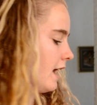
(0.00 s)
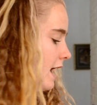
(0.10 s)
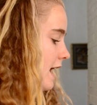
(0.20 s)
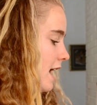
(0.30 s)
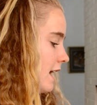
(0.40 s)

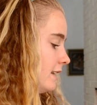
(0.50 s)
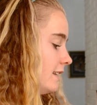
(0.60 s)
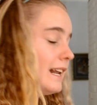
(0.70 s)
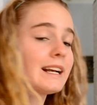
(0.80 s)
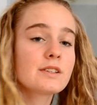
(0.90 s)
And the
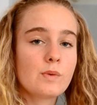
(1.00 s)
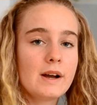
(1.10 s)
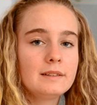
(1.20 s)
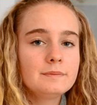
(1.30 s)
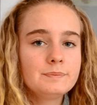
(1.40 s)
next
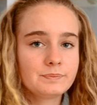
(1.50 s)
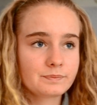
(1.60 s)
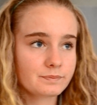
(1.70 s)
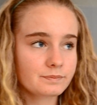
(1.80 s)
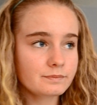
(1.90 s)
one
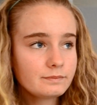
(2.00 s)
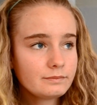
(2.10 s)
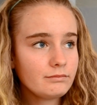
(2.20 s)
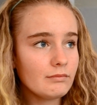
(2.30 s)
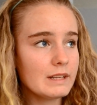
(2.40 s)

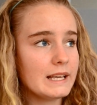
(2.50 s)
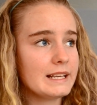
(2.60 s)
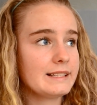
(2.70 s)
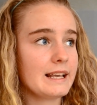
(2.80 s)
is